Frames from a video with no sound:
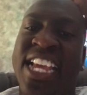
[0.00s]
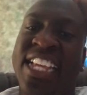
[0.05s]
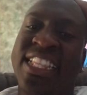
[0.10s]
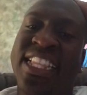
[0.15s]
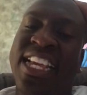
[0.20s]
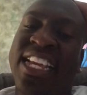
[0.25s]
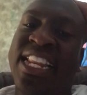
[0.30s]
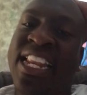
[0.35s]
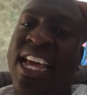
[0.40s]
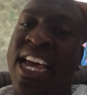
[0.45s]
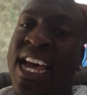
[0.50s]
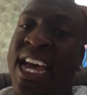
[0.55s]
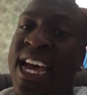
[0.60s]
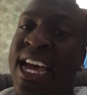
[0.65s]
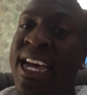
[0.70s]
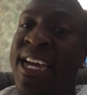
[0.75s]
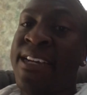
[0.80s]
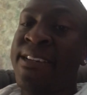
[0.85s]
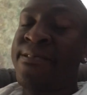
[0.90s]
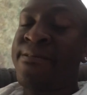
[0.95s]
And then,
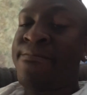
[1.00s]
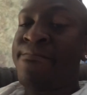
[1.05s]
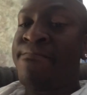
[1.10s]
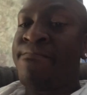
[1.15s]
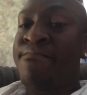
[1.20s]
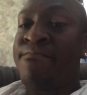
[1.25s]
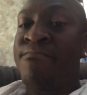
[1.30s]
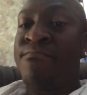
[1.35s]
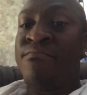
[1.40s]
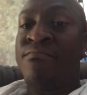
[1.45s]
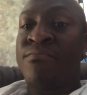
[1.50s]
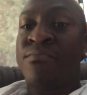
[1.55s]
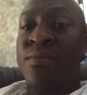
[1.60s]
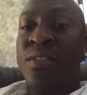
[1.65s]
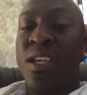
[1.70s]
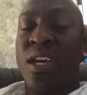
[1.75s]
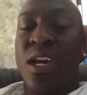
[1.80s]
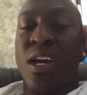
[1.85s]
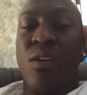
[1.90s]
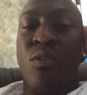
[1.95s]

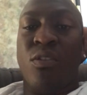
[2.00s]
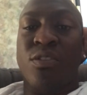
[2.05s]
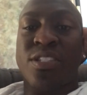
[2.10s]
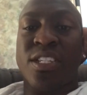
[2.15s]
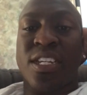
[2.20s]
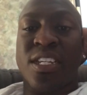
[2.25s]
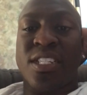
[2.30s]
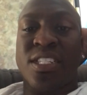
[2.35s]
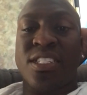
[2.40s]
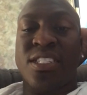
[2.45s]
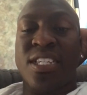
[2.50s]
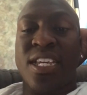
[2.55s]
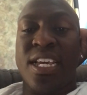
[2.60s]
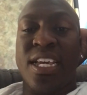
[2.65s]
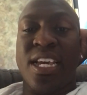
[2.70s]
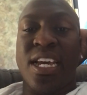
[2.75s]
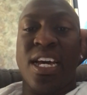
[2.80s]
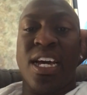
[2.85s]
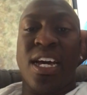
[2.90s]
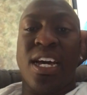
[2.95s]
what was I going to say?